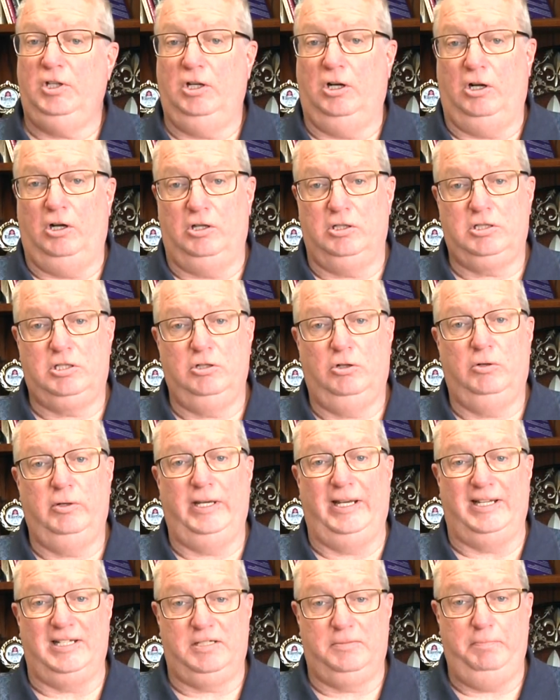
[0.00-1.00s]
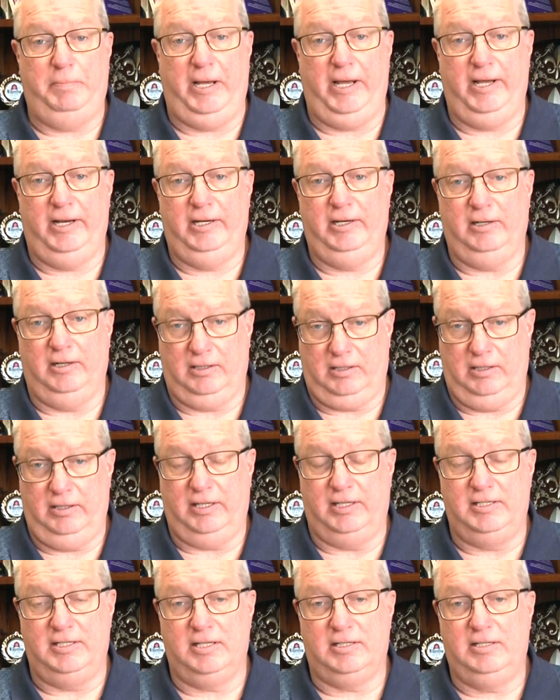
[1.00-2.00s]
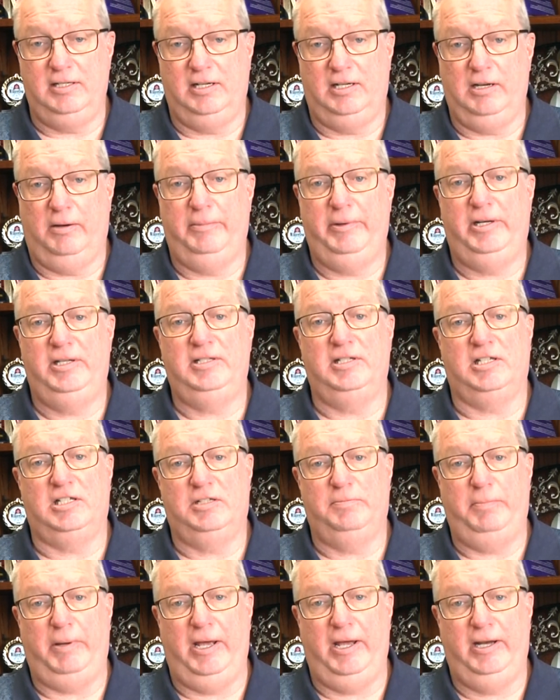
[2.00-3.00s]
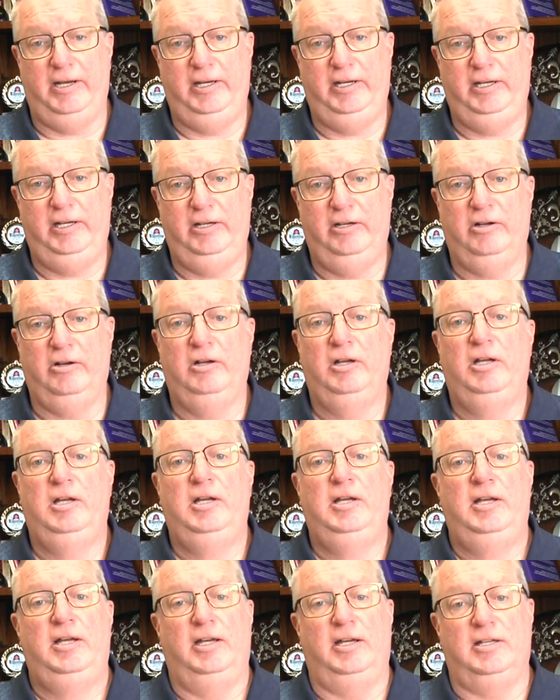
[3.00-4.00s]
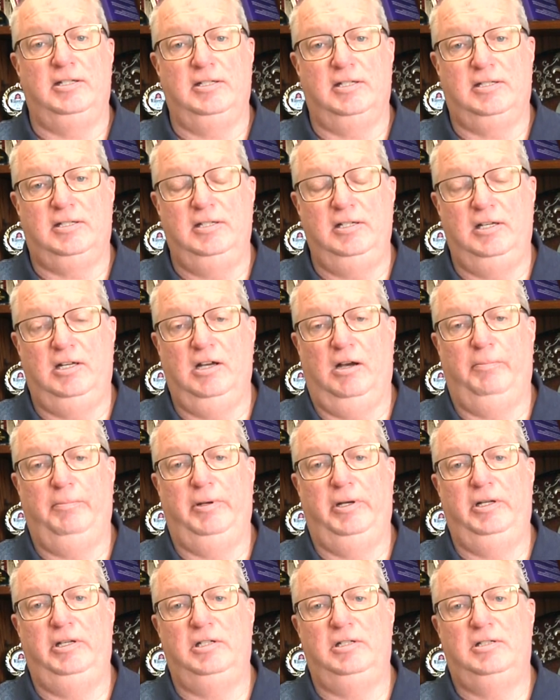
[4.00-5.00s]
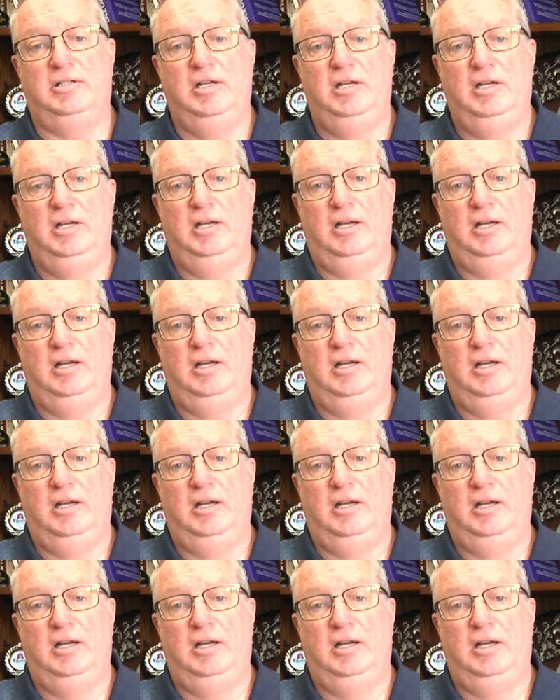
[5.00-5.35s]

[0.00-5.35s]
Also existing companies expanding here, existing companies